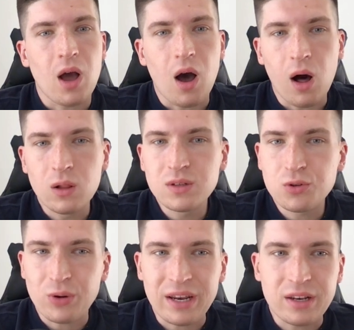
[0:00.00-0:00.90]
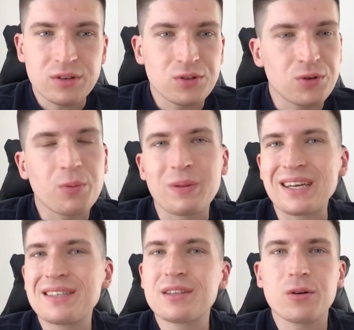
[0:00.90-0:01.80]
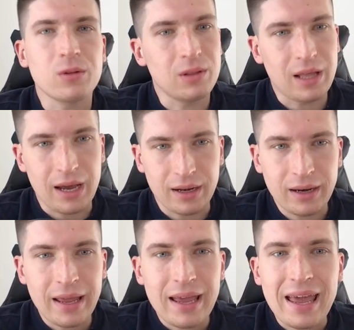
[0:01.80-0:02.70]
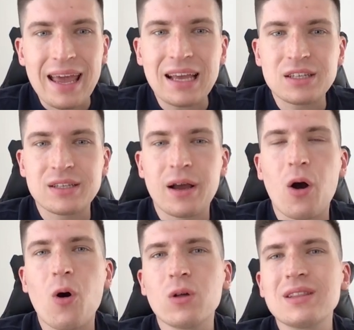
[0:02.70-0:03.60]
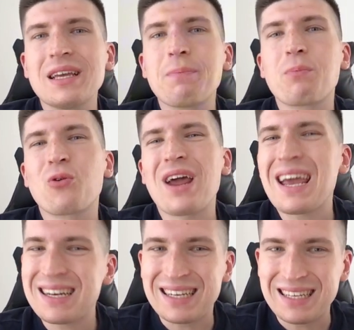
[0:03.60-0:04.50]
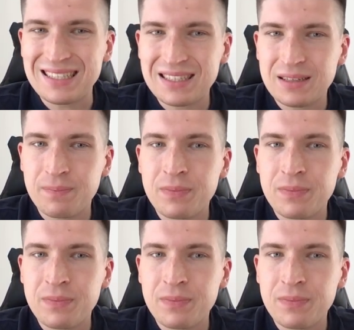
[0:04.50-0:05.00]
all the training took place online, and only practice